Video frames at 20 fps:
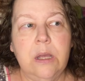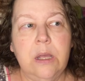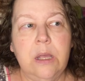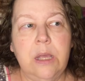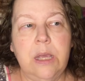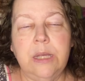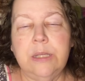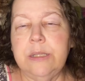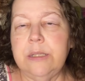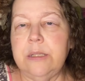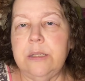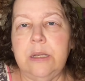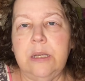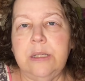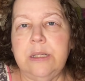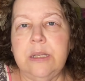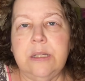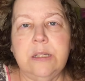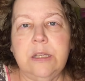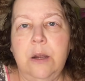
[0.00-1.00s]
it's
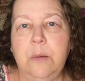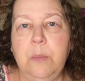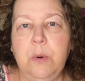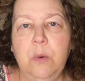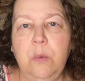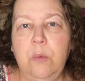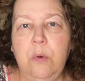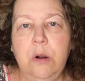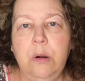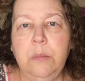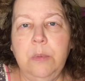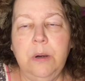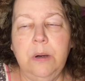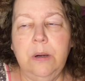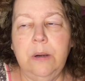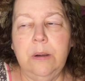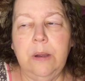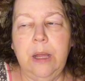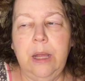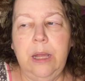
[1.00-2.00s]
a summer
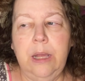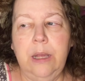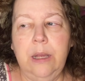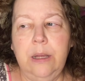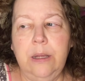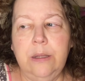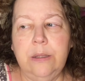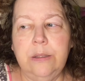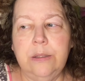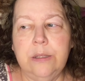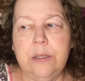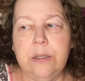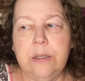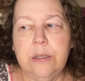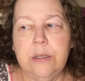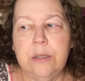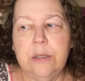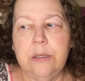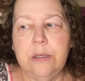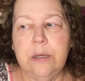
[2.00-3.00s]
warmer, and
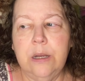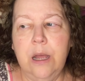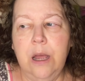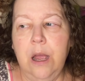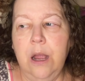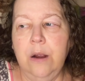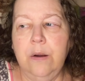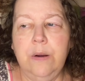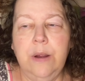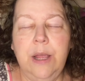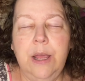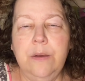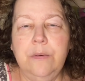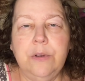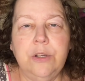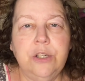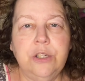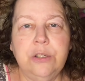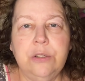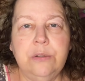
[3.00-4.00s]
I already have
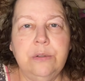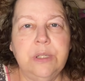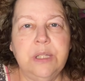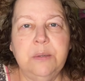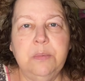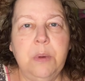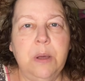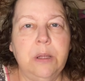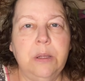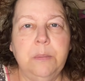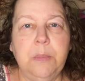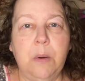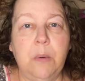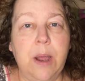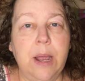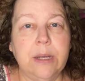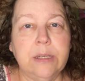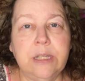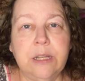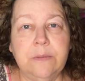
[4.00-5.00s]
issues smelling my
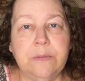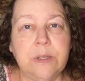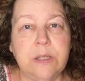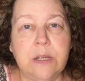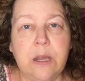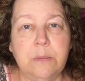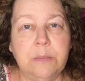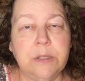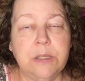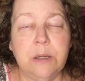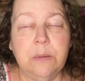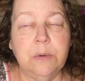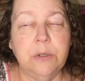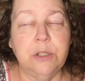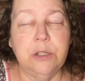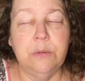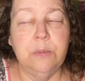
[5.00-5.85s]
wax half the time in summer too,